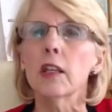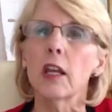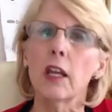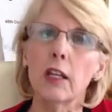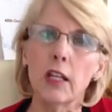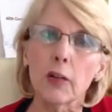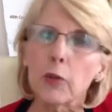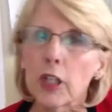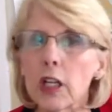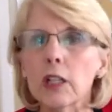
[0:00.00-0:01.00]
they get
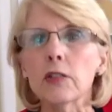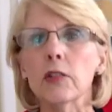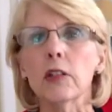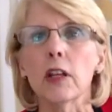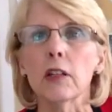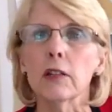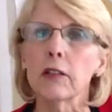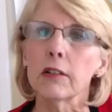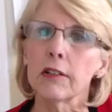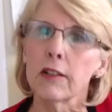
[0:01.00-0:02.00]
released, and
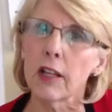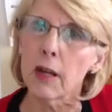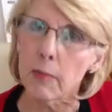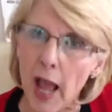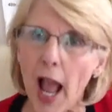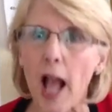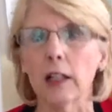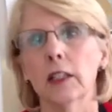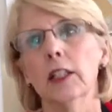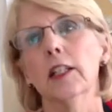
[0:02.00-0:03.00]
then they come back.